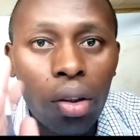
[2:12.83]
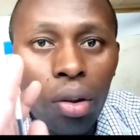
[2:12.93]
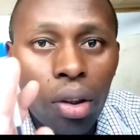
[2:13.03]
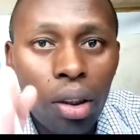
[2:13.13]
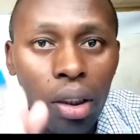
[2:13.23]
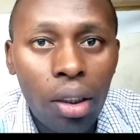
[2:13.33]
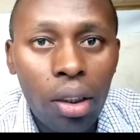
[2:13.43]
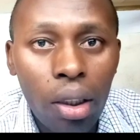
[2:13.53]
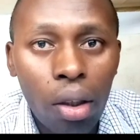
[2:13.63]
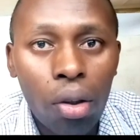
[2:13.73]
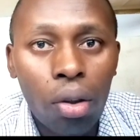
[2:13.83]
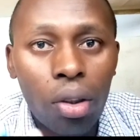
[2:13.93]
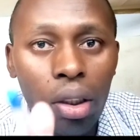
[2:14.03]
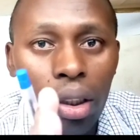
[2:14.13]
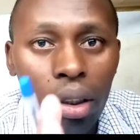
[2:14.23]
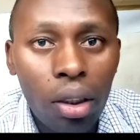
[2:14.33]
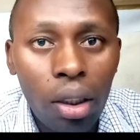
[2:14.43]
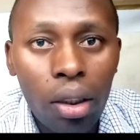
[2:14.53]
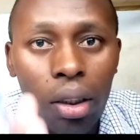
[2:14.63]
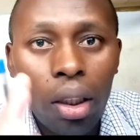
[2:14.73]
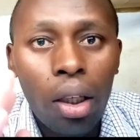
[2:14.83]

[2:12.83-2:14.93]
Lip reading: coccidiosis,